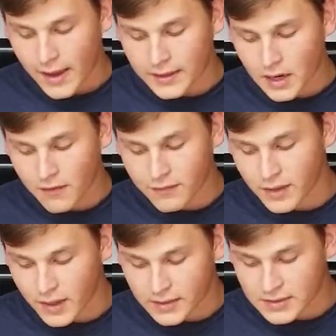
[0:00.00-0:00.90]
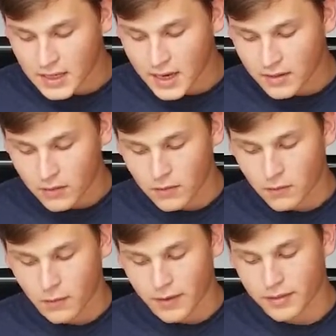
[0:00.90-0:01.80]
covered the inside
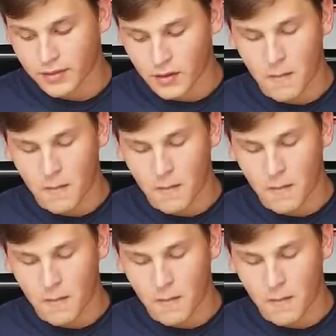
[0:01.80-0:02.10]
with